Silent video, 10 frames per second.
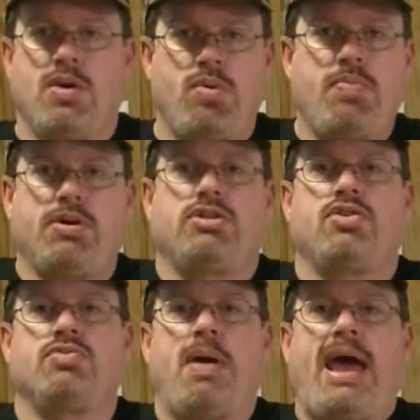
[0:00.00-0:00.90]
we put
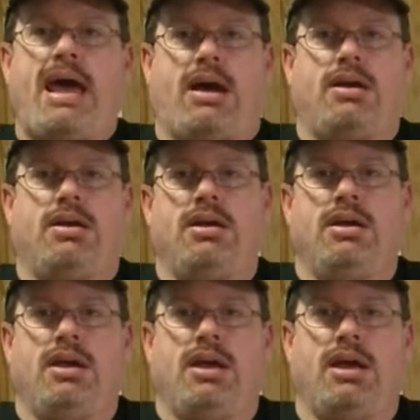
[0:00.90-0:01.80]
those back,
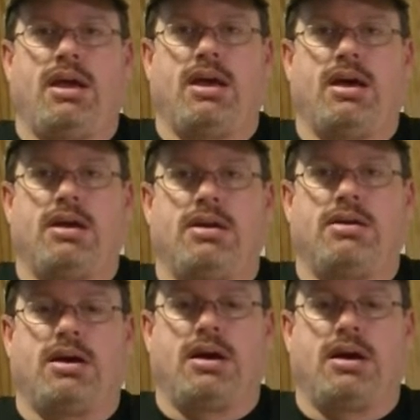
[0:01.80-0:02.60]
and